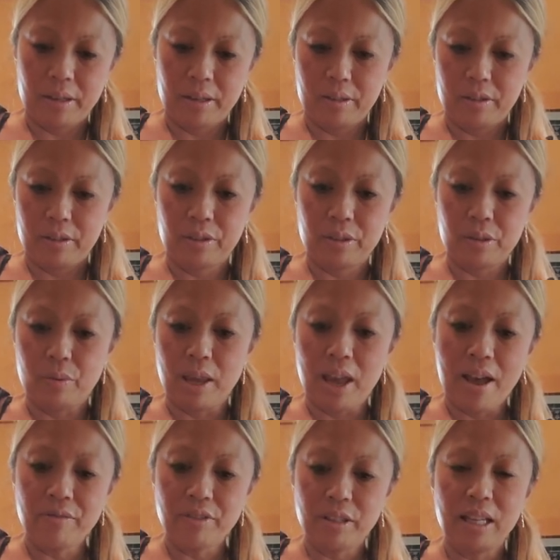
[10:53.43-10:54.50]
So we
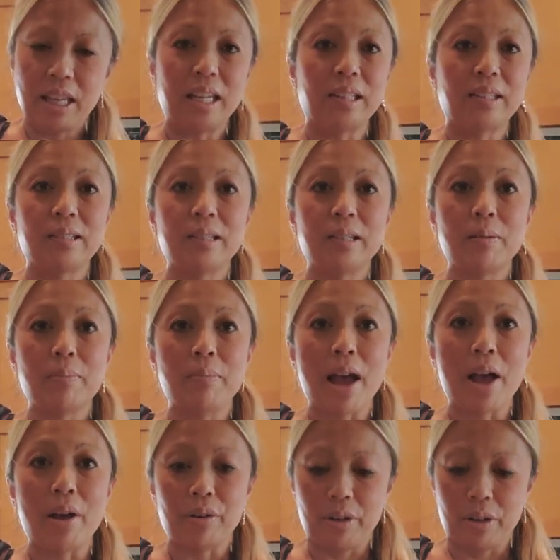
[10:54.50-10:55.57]
have to let it sit
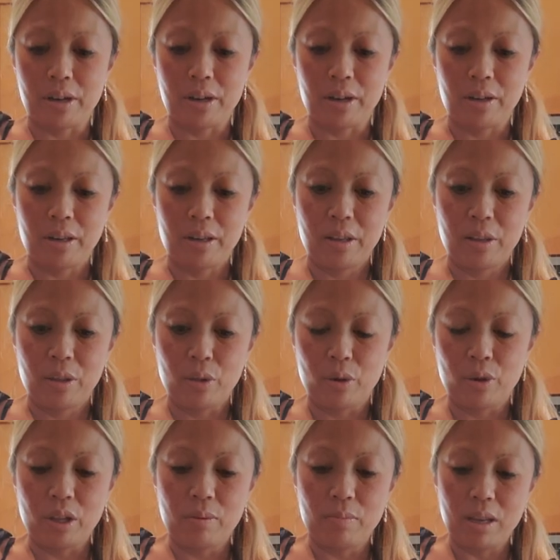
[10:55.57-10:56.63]
about
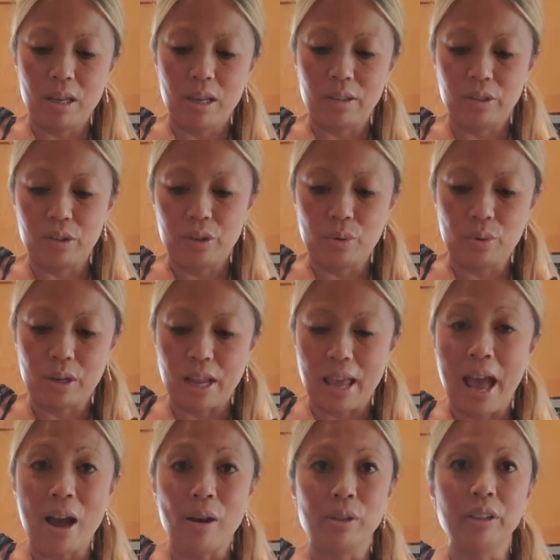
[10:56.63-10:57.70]
30 minutes to an
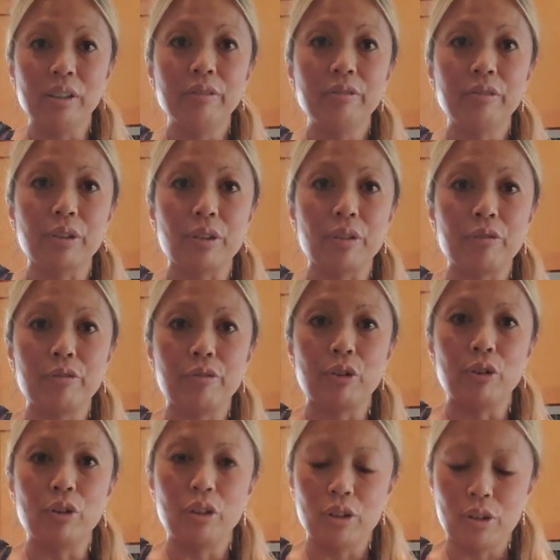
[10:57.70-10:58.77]
hour for the
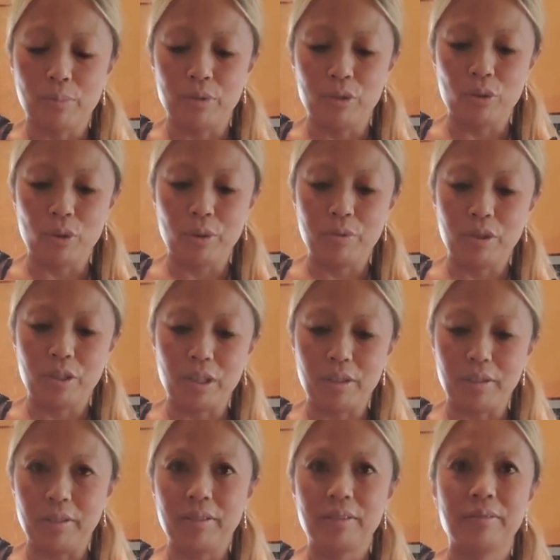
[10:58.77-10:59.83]
full absorption.